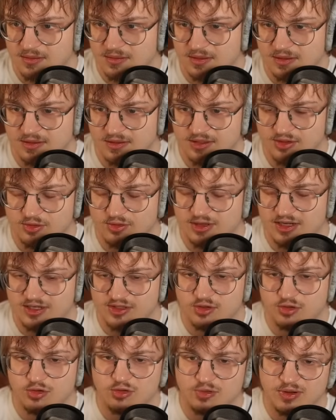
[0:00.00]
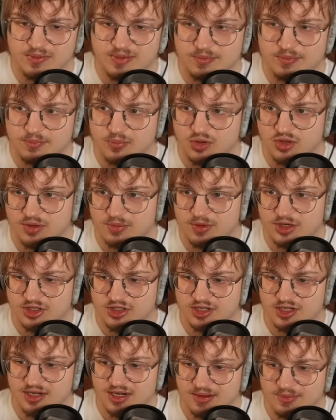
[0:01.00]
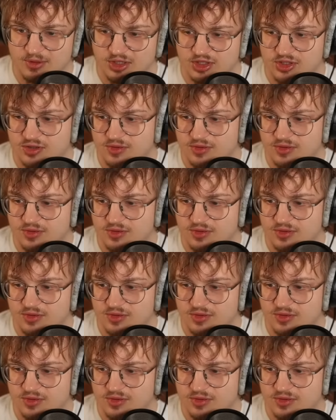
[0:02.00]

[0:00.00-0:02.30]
This only has dual wingbeat and bullet punch to damage.